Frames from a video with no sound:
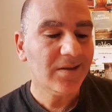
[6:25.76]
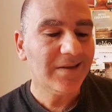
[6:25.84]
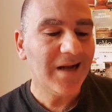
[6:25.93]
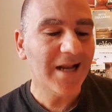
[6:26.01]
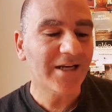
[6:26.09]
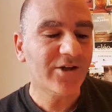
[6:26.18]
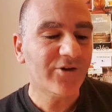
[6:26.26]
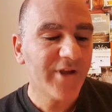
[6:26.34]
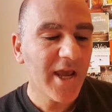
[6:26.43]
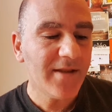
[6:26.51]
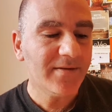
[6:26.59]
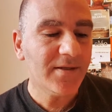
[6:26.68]
and
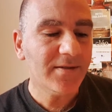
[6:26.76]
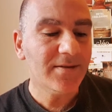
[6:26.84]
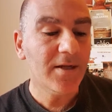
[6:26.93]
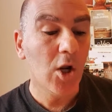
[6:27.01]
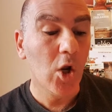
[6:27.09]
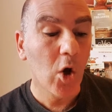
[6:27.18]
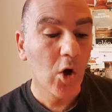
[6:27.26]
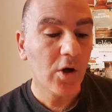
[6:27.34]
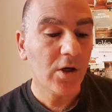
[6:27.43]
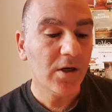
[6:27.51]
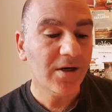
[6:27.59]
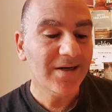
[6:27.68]
created
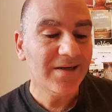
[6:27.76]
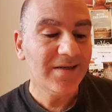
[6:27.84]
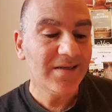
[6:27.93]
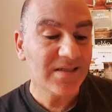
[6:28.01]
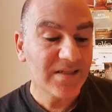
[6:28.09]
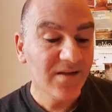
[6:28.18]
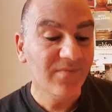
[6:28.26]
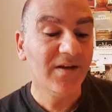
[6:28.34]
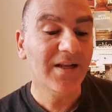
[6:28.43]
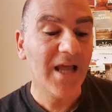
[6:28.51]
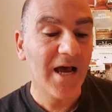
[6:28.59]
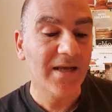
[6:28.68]
long silver
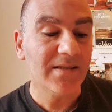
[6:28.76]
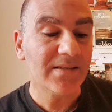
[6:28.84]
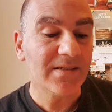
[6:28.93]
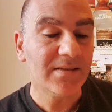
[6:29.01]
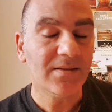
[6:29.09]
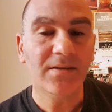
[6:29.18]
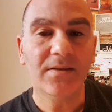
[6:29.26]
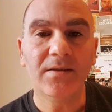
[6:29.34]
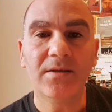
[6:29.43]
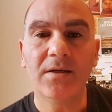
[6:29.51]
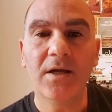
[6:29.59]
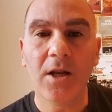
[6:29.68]
lines
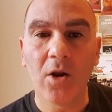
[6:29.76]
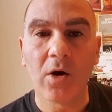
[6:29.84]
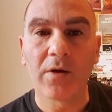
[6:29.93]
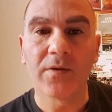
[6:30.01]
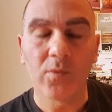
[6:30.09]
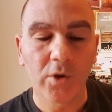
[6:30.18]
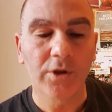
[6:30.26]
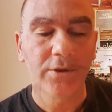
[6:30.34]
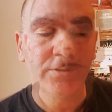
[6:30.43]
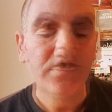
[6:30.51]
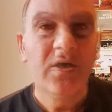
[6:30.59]
along the water.